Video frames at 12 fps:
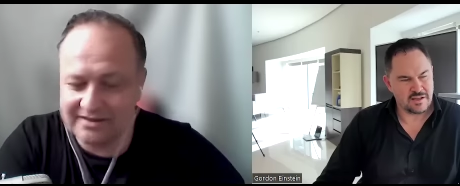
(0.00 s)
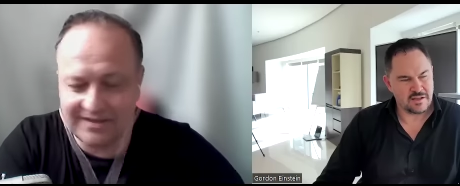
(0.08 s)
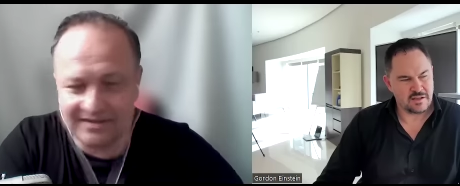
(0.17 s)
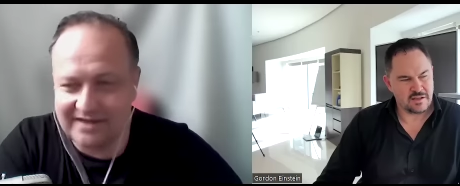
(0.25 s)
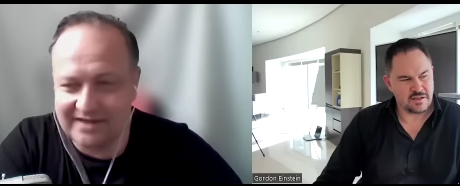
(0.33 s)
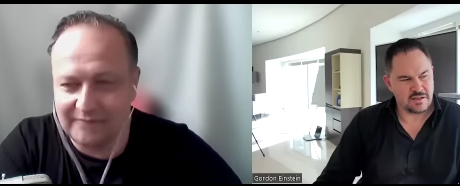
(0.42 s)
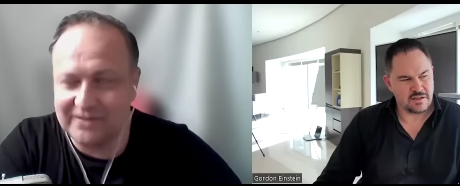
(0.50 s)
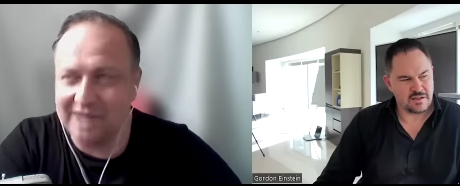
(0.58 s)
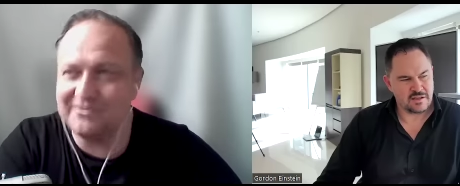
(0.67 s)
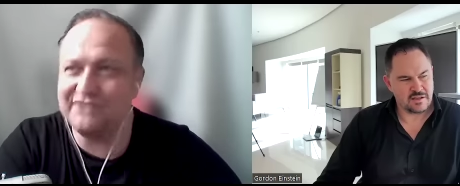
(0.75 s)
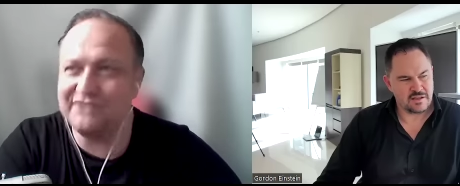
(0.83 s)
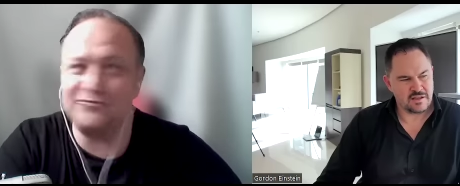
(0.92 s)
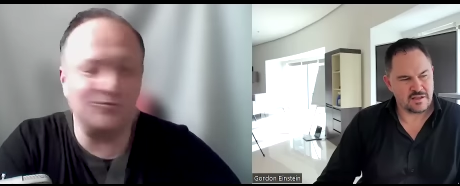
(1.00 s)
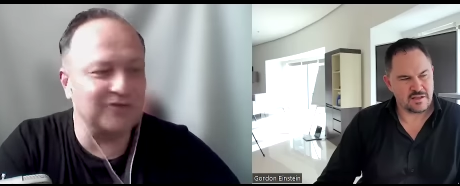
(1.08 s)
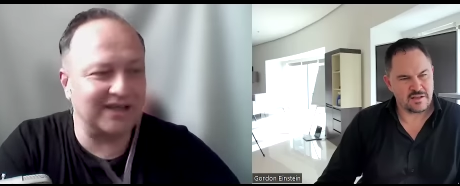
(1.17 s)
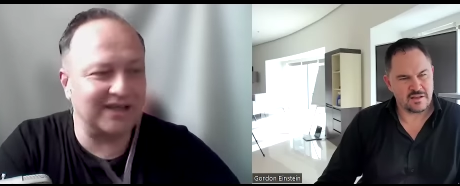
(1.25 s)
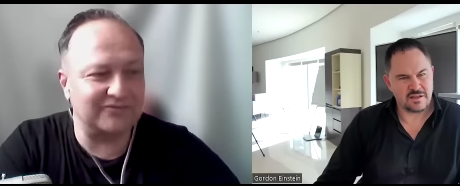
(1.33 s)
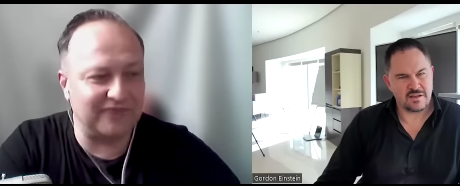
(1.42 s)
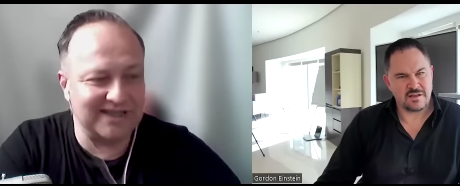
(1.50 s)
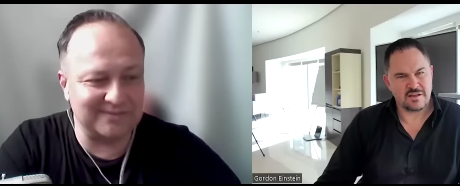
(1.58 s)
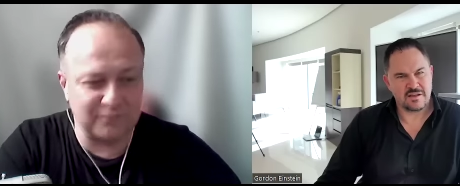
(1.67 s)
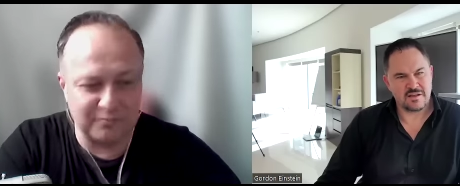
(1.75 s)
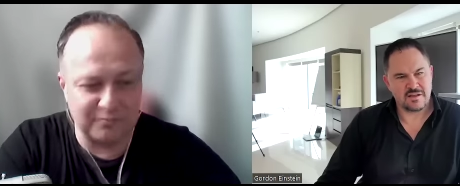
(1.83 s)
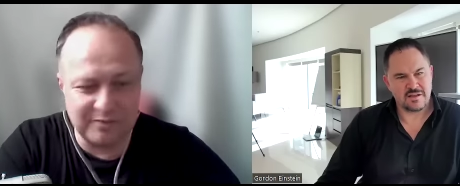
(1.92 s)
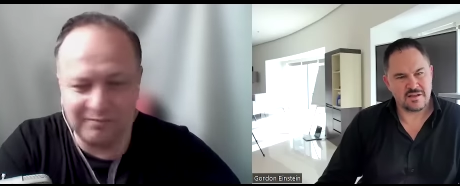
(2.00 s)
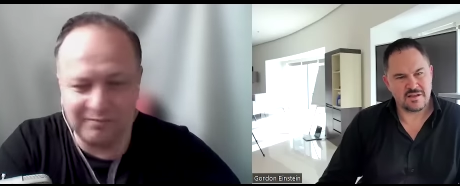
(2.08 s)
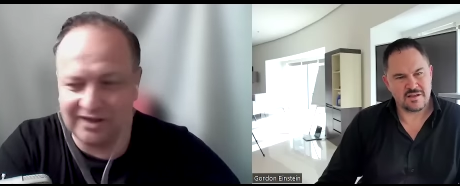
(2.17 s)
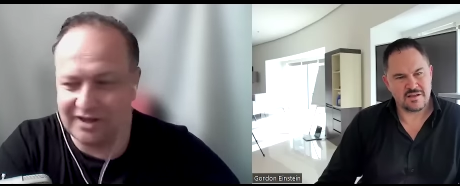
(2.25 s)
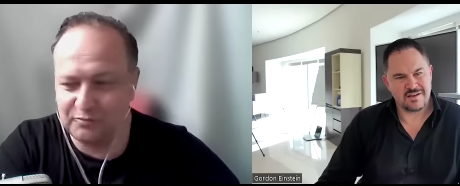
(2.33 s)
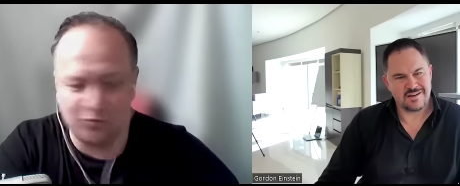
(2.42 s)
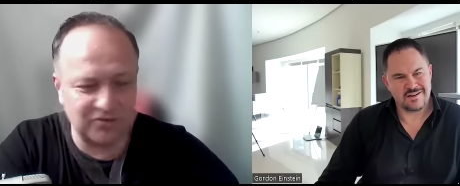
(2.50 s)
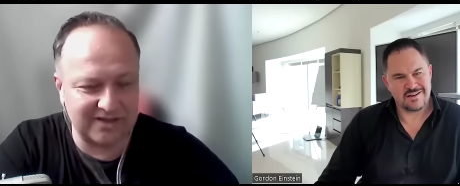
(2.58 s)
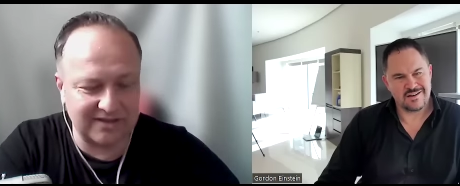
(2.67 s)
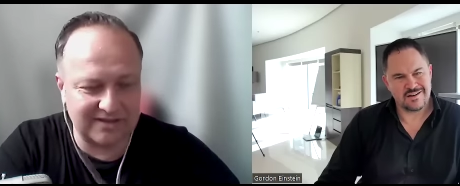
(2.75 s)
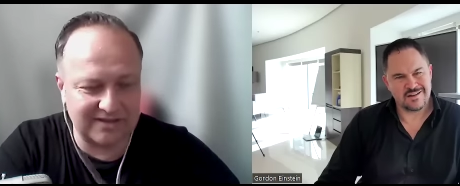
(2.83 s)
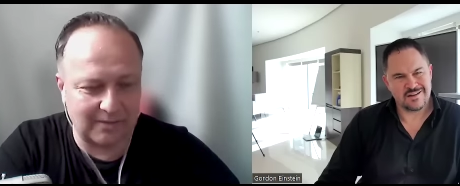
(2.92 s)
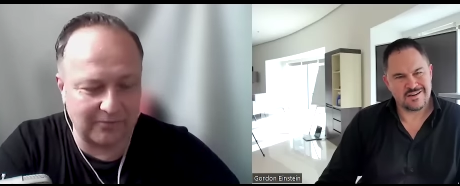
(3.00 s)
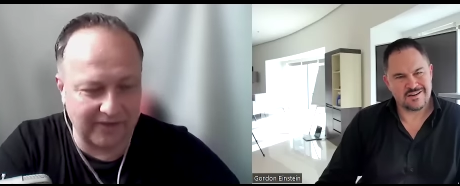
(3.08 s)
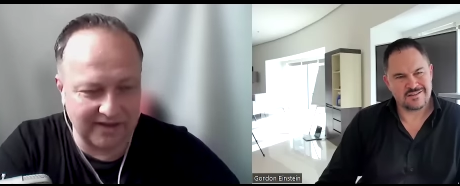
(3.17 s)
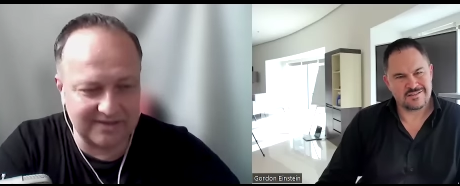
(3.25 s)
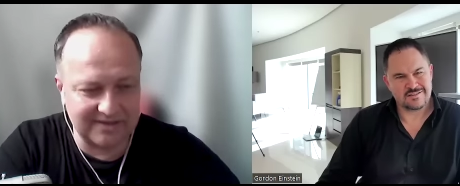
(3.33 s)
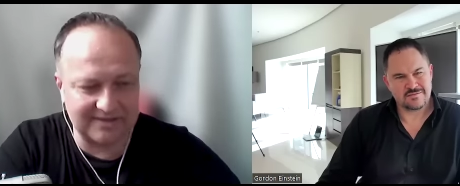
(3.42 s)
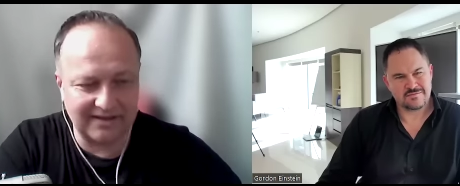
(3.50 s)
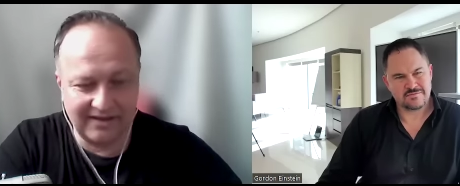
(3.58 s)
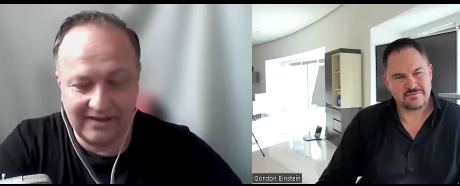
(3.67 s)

Speaker 1: sometimes if you look at Facebook, people are posting some things,